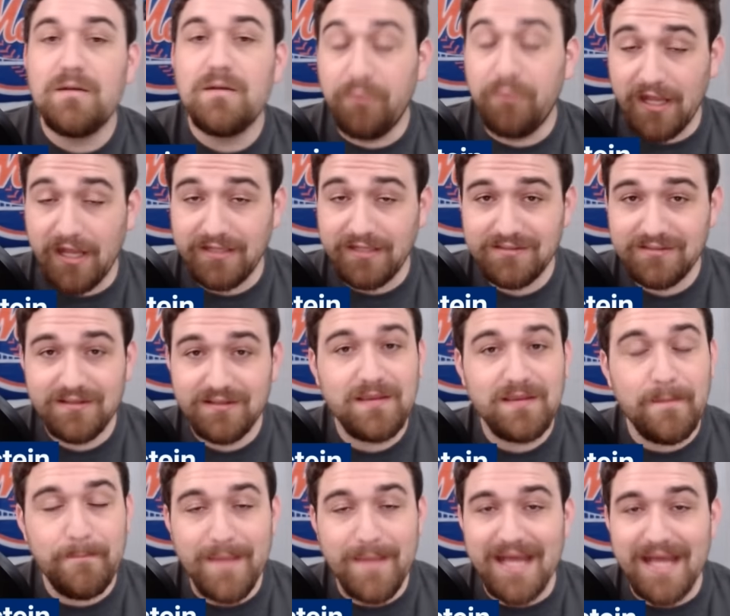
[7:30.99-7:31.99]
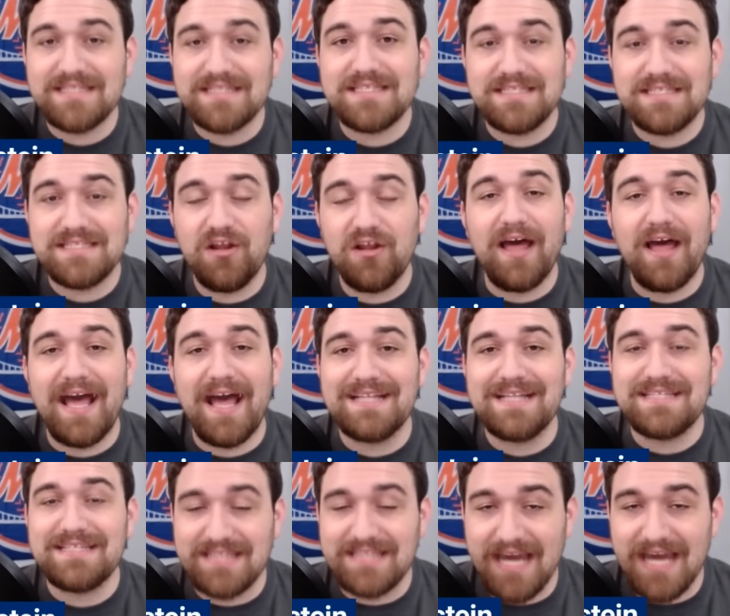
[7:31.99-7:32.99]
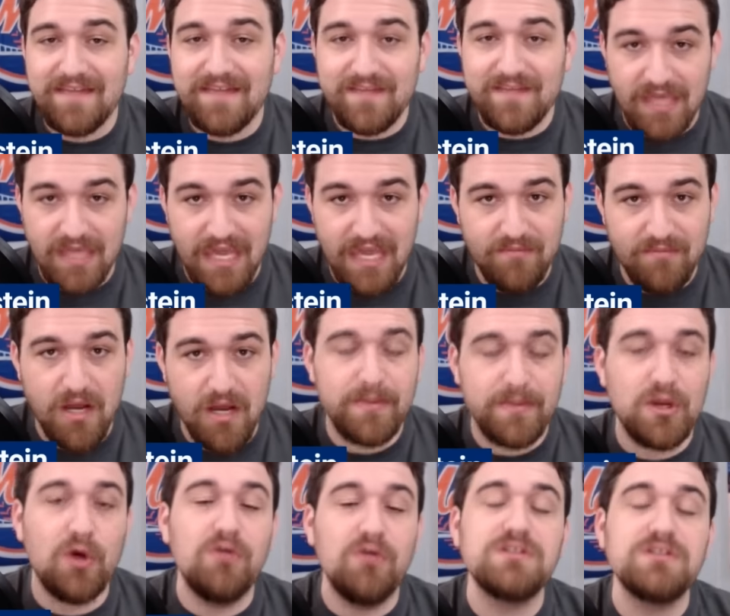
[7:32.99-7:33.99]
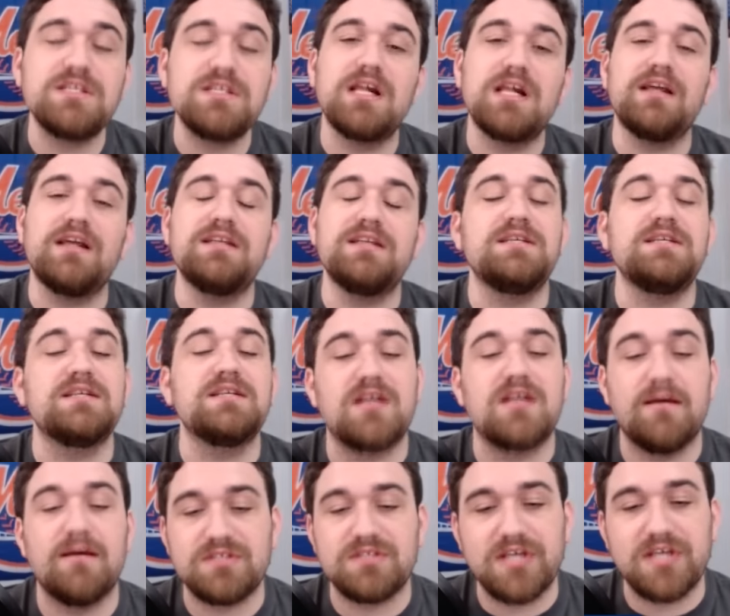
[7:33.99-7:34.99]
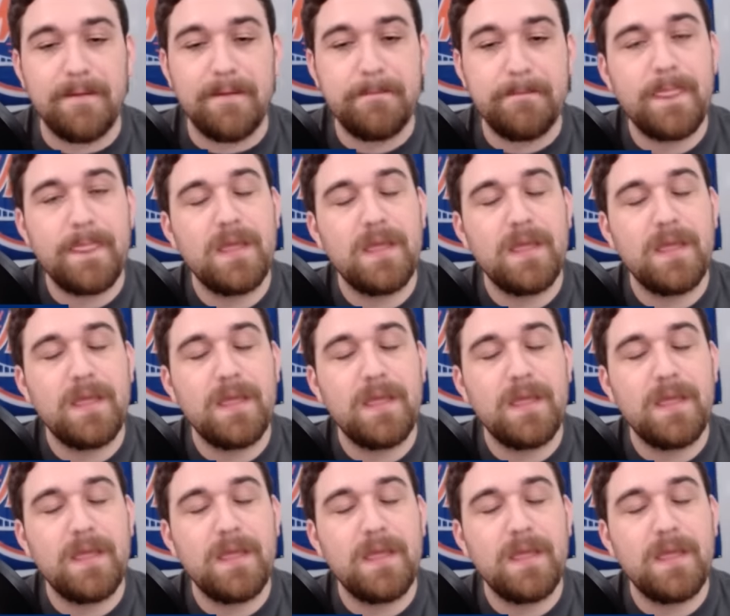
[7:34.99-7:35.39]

But the Mets still had to tie the game up. And Jose Iglesias comes up